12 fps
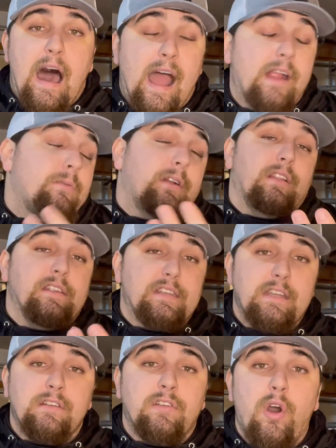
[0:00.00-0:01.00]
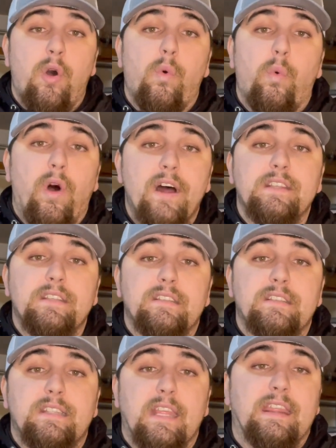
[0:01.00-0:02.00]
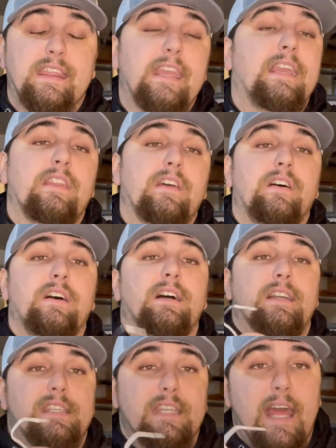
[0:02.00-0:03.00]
I really didn't know what to think of the hooks,